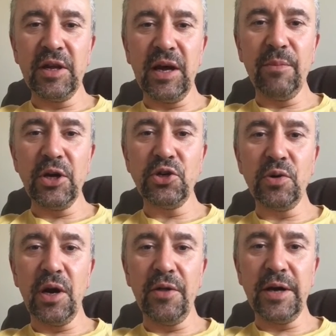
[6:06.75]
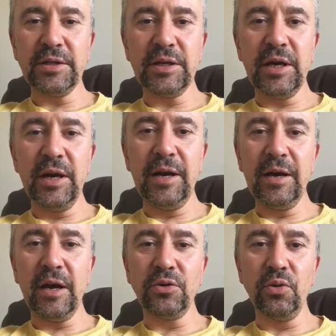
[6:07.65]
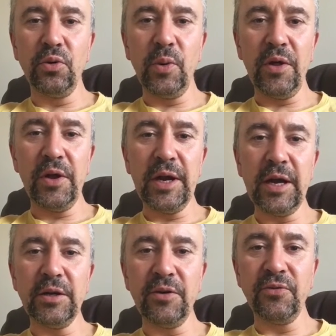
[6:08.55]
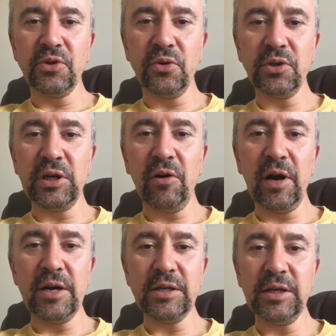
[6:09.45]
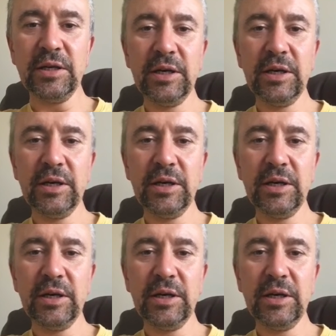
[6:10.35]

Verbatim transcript: I made sure that uh, I don't know whether to get a different sort of steriliser,